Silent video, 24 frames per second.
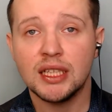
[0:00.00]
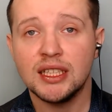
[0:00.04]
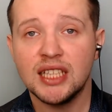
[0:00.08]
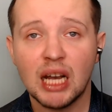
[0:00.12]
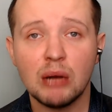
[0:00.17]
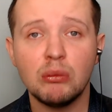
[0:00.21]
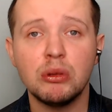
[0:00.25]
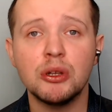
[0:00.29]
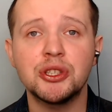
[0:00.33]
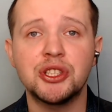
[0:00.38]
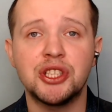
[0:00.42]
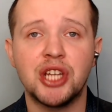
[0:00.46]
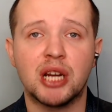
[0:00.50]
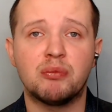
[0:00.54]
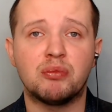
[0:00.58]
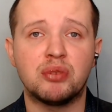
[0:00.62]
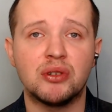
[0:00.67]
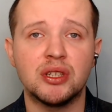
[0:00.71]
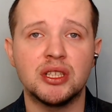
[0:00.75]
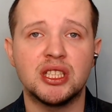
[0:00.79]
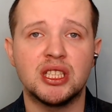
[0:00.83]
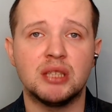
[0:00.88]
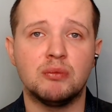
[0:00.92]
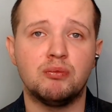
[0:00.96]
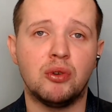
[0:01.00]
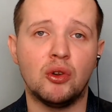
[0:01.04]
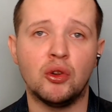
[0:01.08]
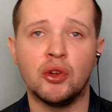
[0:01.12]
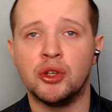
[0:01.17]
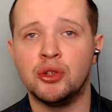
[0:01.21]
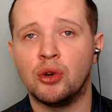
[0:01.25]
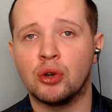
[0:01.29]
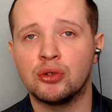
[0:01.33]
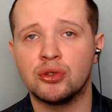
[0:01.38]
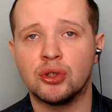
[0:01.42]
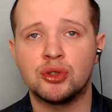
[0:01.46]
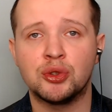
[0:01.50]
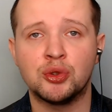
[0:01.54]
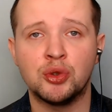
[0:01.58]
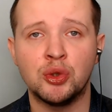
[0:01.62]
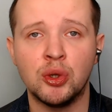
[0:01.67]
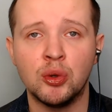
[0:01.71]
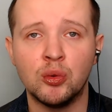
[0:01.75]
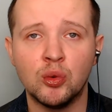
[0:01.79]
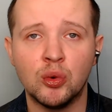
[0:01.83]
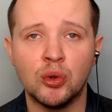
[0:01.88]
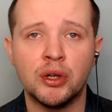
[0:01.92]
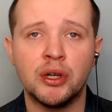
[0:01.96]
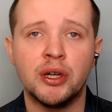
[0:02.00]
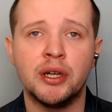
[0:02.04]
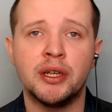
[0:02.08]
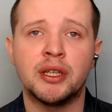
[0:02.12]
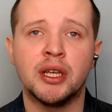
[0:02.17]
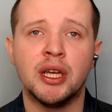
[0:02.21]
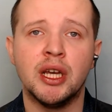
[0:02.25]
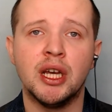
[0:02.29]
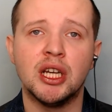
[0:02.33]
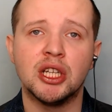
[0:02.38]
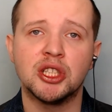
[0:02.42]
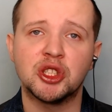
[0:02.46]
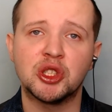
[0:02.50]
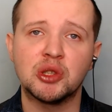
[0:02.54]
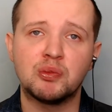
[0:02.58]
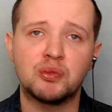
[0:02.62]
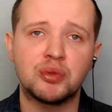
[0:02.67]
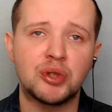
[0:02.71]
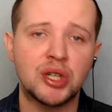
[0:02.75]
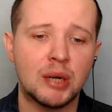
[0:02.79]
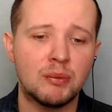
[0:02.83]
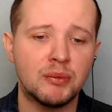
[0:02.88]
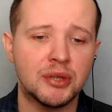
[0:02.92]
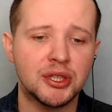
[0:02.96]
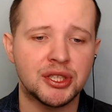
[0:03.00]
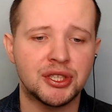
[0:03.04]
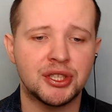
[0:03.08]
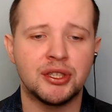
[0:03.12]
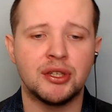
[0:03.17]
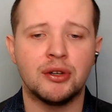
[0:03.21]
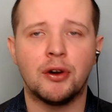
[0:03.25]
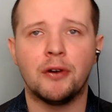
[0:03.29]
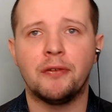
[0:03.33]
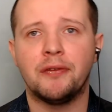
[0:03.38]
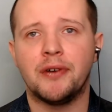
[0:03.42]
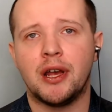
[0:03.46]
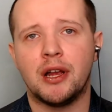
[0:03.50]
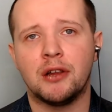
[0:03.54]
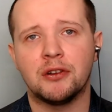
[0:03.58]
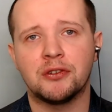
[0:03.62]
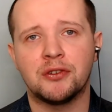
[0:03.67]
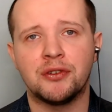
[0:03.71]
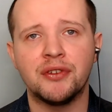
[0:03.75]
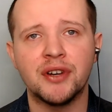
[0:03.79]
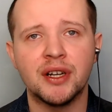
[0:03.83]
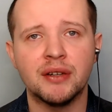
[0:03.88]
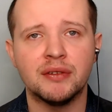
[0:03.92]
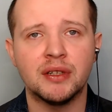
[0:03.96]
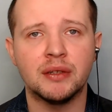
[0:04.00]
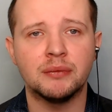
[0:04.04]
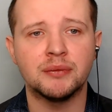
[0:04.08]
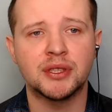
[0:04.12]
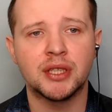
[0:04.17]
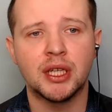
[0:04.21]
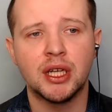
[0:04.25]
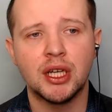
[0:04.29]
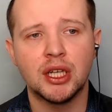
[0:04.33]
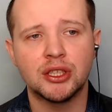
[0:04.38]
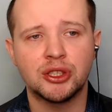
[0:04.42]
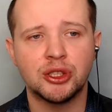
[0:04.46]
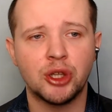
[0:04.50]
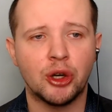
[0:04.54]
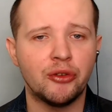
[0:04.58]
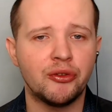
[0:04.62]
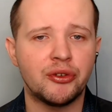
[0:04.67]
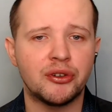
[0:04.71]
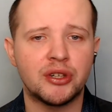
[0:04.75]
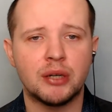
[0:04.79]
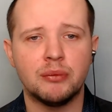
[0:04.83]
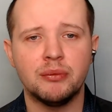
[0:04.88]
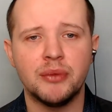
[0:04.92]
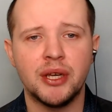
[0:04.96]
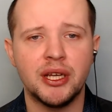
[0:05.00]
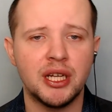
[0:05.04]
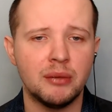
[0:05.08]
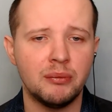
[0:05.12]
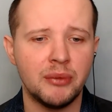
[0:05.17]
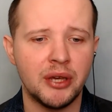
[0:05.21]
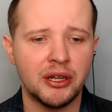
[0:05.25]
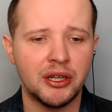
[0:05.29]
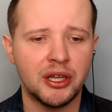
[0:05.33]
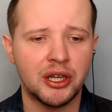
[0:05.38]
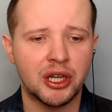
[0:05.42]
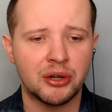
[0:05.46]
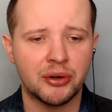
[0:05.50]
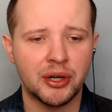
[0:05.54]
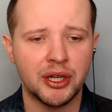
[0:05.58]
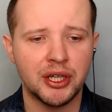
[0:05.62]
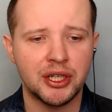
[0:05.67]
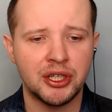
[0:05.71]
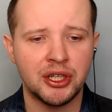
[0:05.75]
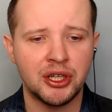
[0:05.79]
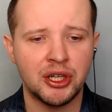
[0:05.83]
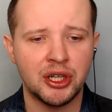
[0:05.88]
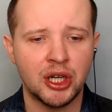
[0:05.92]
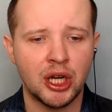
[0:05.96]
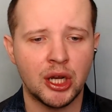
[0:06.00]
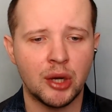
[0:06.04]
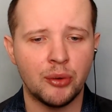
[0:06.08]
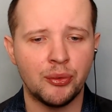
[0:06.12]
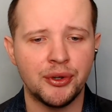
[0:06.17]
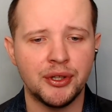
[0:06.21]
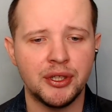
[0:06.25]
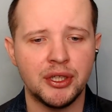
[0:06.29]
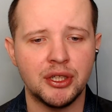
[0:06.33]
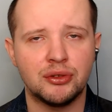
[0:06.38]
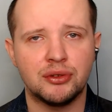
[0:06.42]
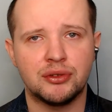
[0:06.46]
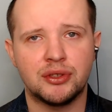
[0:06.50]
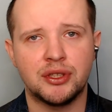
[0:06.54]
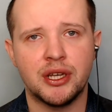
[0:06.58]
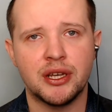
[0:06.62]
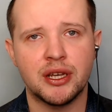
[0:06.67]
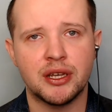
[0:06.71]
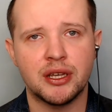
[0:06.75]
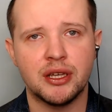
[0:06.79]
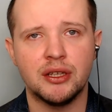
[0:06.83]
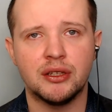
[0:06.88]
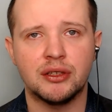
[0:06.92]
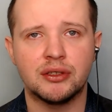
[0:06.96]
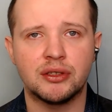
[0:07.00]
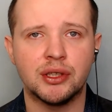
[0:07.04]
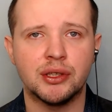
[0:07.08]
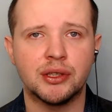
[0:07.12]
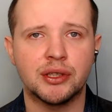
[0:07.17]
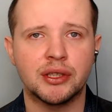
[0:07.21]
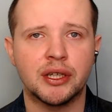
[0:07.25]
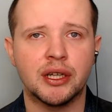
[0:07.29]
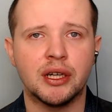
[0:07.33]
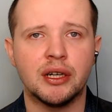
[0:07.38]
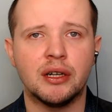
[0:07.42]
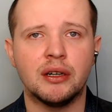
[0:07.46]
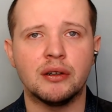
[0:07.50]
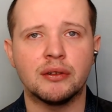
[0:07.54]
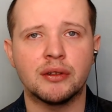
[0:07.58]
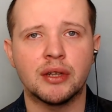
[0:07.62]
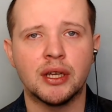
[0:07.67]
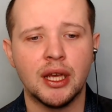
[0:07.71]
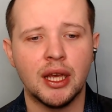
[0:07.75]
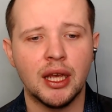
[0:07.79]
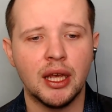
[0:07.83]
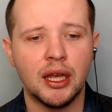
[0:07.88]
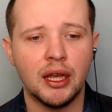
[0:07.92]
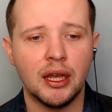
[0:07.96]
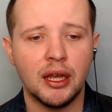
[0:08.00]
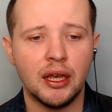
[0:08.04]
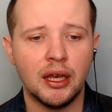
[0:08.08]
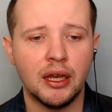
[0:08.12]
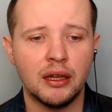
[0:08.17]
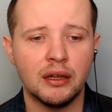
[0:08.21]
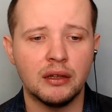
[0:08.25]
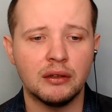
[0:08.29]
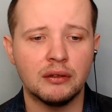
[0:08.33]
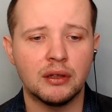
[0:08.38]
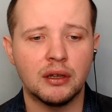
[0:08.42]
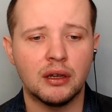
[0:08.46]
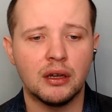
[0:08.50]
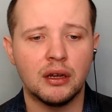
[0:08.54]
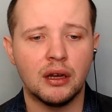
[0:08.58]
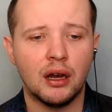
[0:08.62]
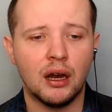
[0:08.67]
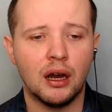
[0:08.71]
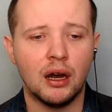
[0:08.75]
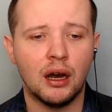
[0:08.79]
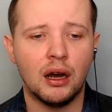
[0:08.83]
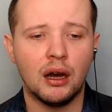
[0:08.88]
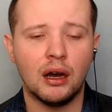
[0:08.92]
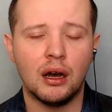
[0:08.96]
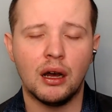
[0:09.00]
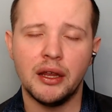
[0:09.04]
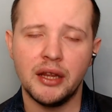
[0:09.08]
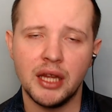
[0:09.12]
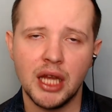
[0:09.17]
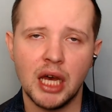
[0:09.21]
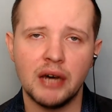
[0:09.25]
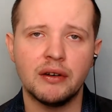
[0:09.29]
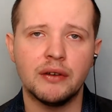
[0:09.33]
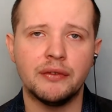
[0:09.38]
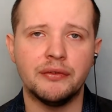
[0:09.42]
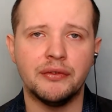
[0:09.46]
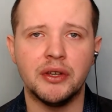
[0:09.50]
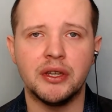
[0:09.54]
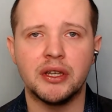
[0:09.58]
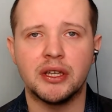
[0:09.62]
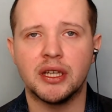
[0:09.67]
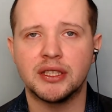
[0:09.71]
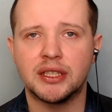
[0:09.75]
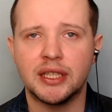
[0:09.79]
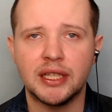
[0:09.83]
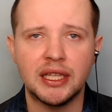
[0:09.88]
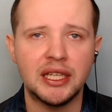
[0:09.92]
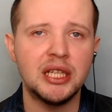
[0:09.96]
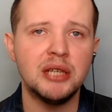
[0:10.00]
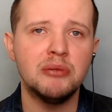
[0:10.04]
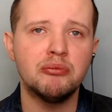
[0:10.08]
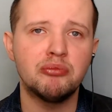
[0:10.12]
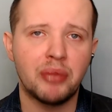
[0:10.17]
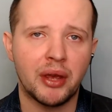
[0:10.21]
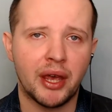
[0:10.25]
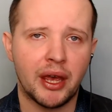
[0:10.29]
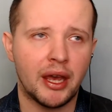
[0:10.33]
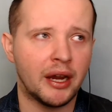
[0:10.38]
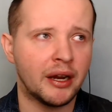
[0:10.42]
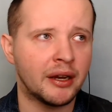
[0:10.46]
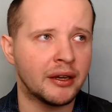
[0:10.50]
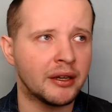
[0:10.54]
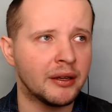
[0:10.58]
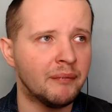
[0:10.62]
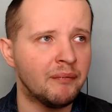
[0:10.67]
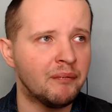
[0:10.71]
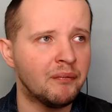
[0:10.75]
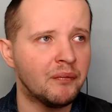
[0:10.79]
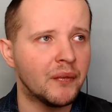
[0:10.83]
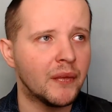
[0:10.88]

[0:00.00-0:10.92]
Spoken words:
double check principle in order to avoid supremacy of algorithms. So there are many criteria we need to take into account. And another thing is the impact.